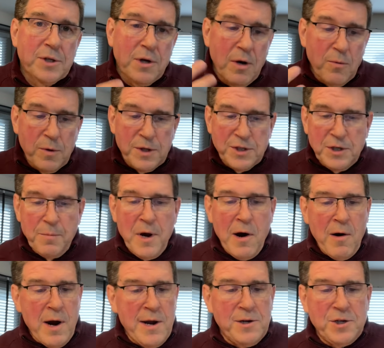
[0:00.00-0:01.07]
So with some
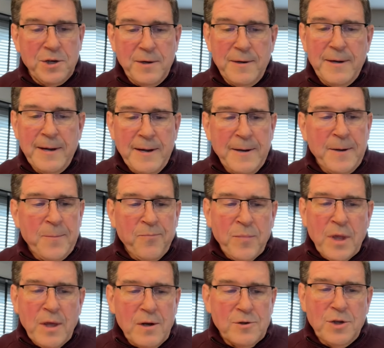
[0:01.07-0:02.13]
aeration,
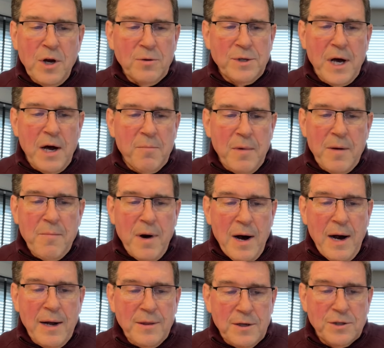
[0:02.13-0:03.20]
there's no doubt in my
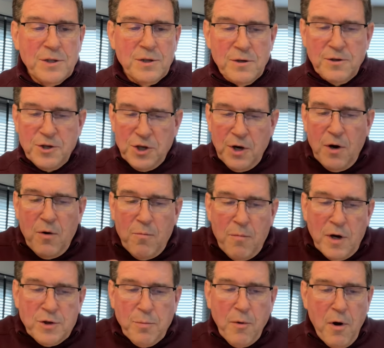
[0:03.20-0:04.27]
mind this is going to show
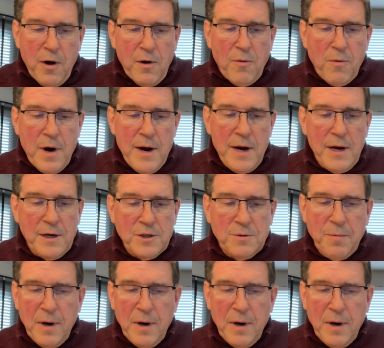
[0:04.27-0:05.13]
much broader range,